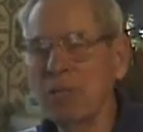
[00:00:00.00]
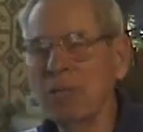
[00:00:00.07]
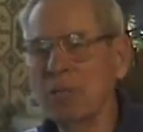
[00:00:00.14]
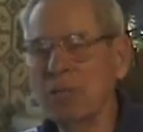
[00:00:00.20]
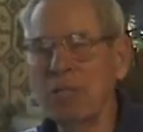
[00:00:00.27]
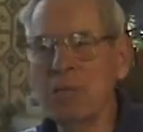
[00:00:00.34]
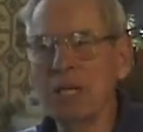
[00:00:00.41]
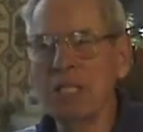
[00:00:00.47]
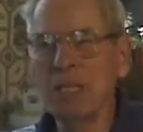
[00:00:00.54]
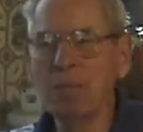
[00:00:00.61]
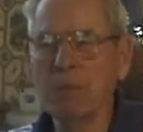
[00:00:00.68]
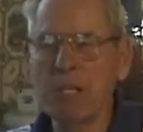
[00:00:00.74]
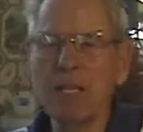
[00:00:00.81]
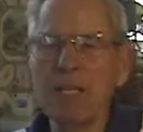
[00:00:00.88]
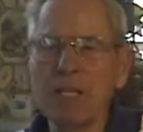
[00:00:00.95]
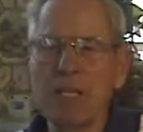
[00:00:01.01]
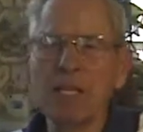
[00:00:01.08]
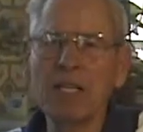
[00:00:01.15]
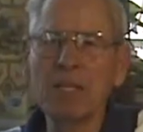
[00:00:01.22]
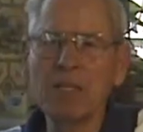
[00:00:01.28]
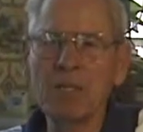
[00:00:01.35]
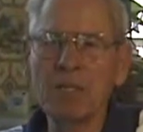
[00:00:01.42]
It was possible I could have
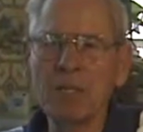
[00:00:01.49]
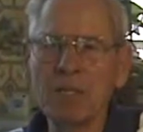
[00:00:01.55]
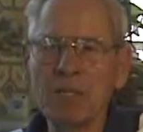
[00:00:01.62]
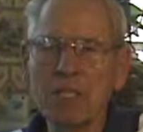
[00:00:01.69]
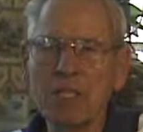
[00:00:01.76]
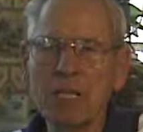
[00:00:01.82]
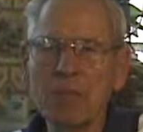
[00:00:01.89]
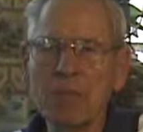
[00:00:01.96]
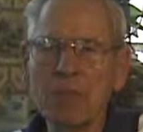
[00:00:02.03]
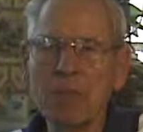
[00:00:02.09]
gotten some other jobs,